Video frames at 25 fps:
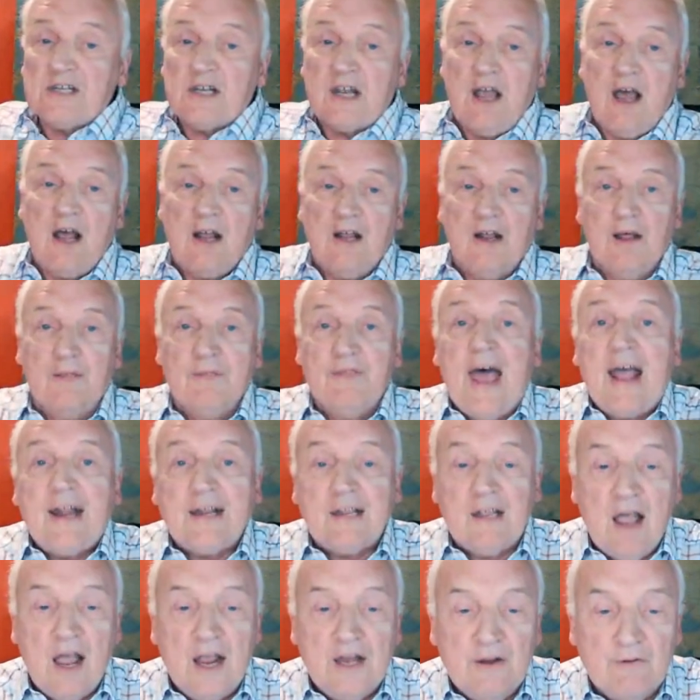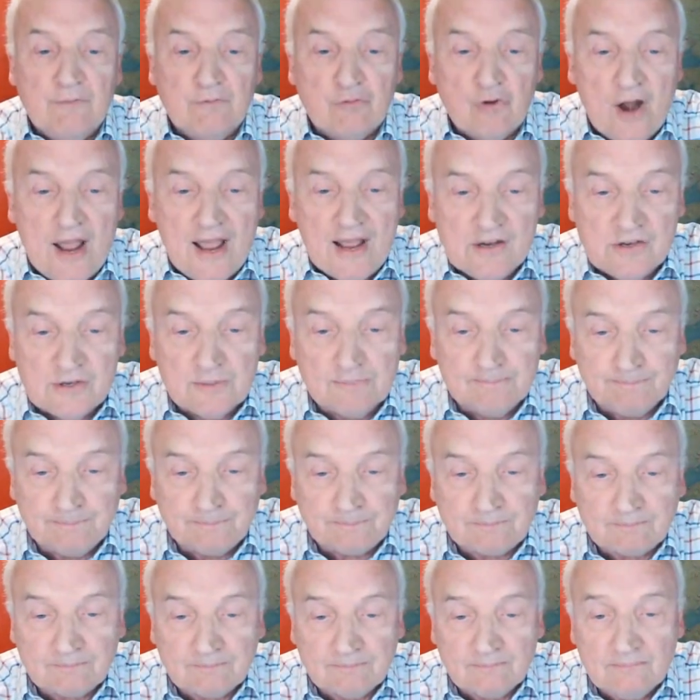that color, that kind of red,
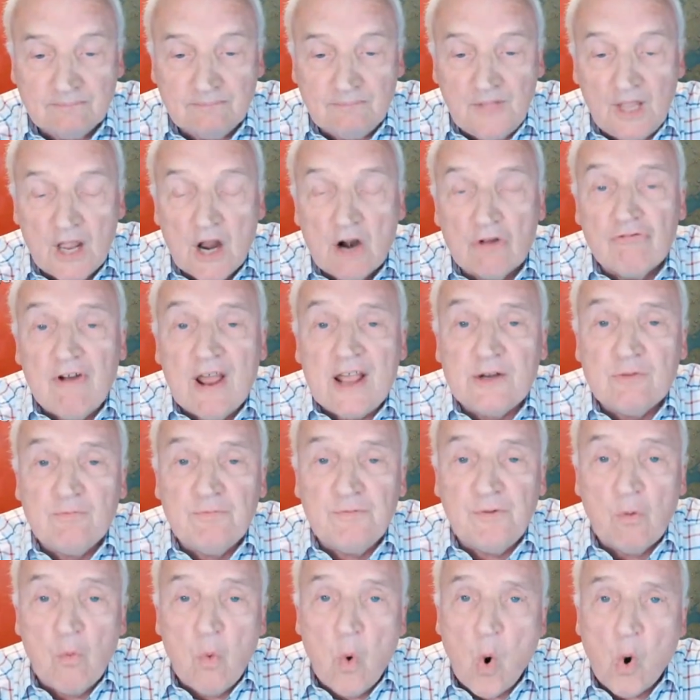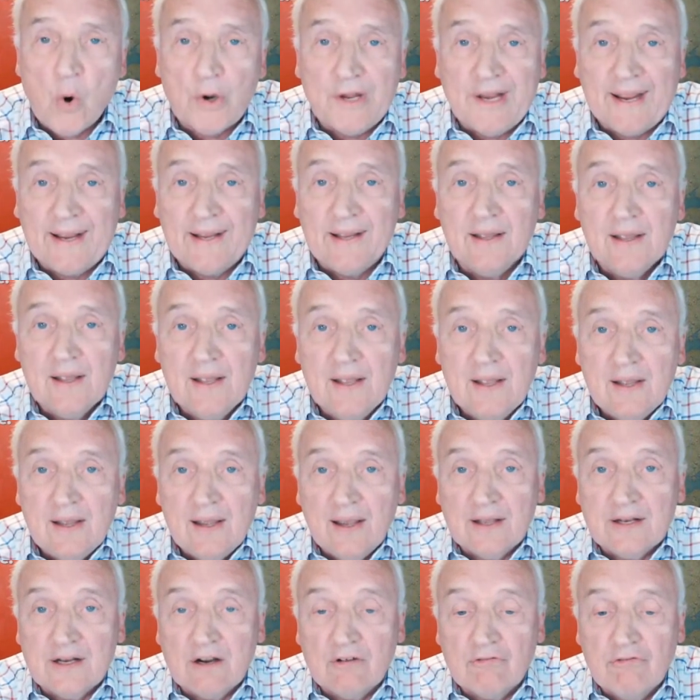a red for warning
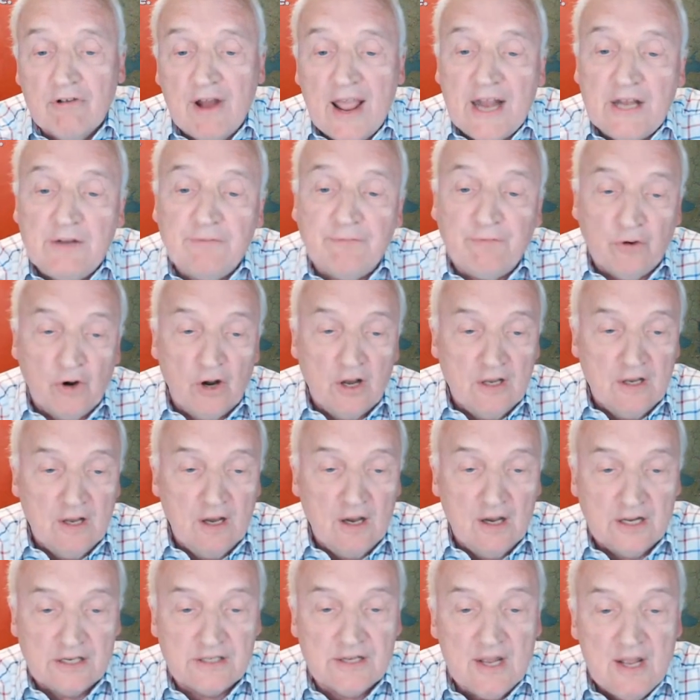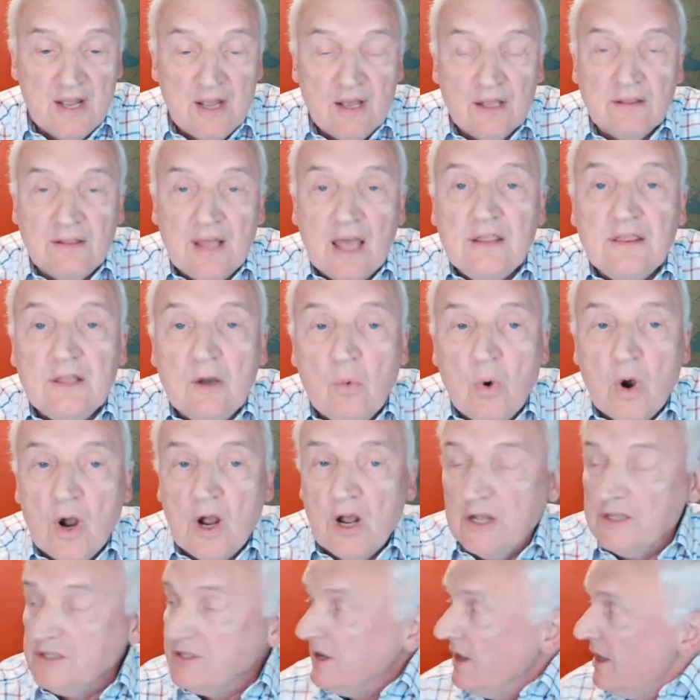and a red for alert. Then the
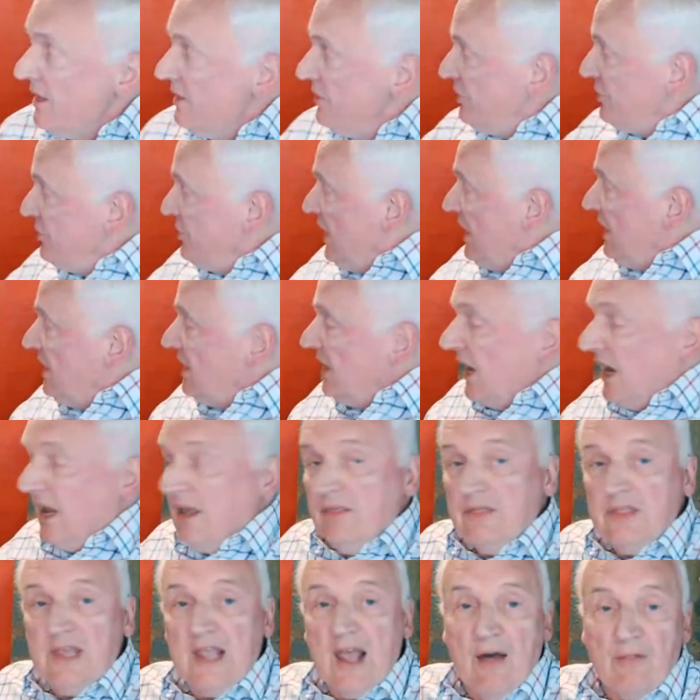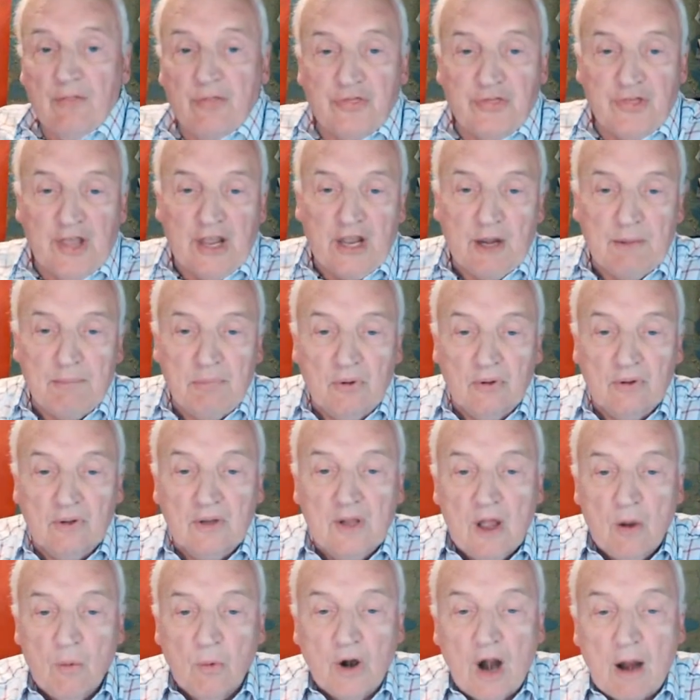words, thinking the
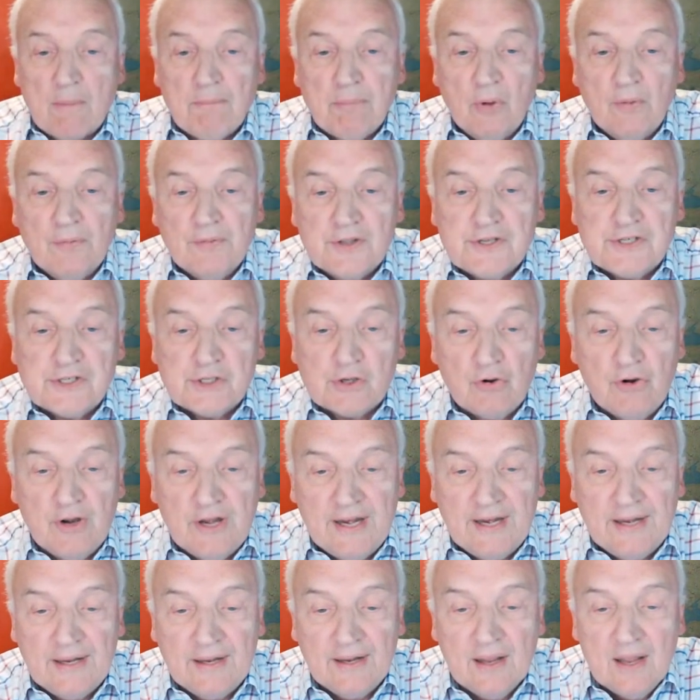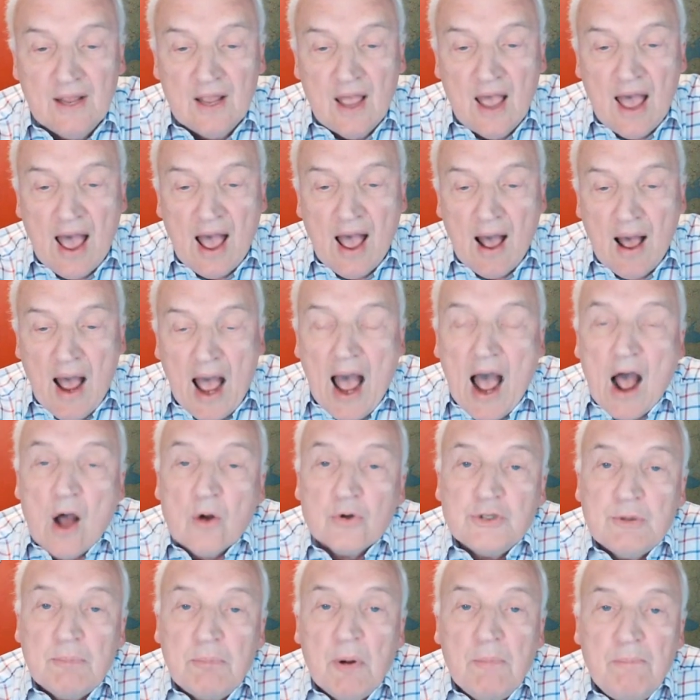unthinkable, were up on the screen.
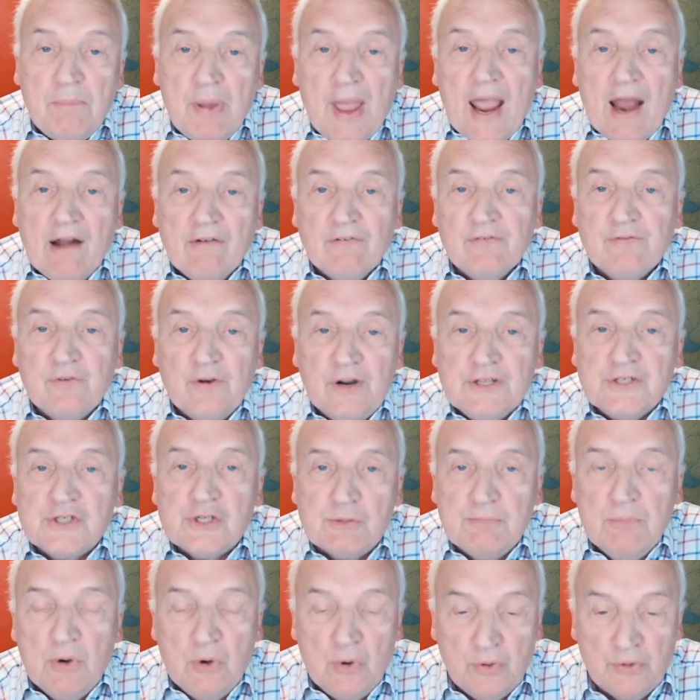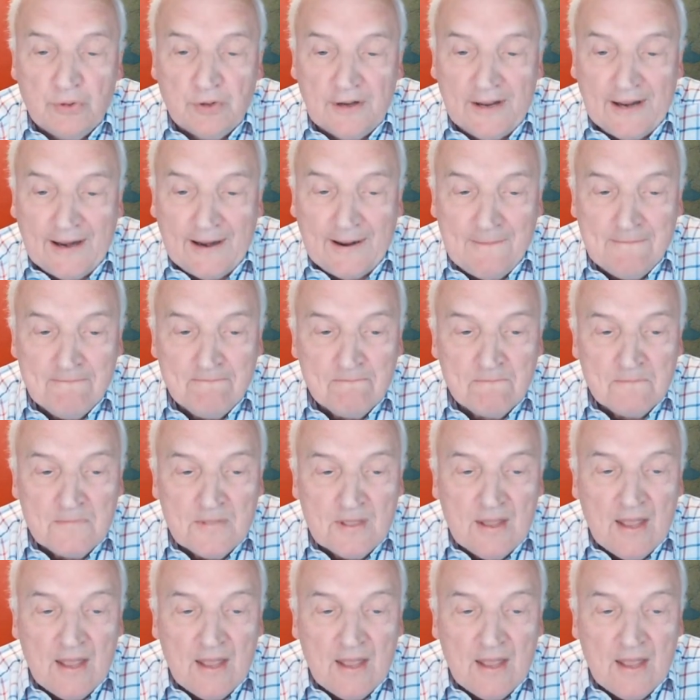How to prepare for it smoothly.